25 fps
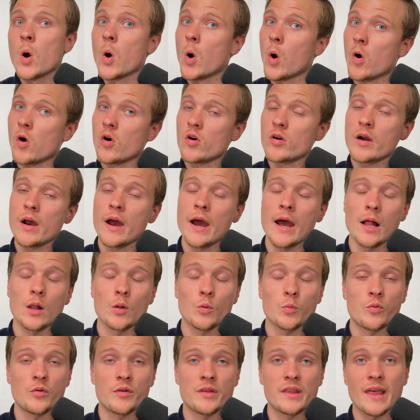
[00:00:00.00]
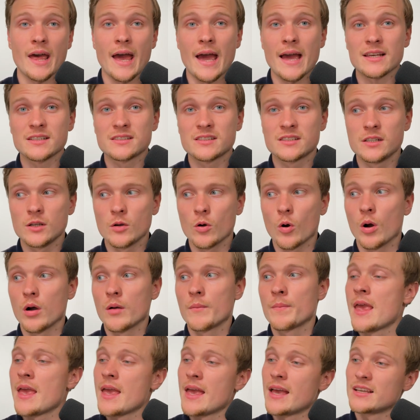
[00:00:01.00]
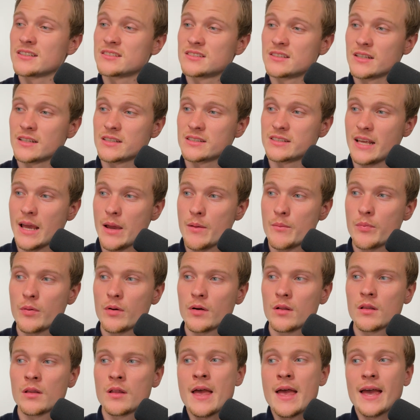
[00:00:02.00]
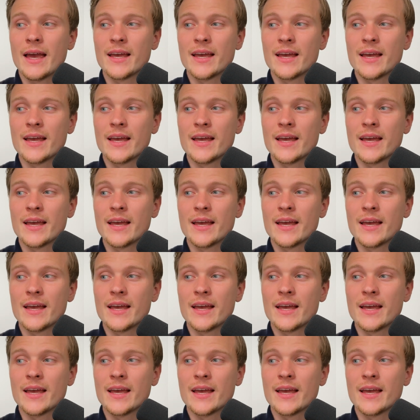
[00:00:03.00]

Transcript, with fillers: or help with SEO. As an example,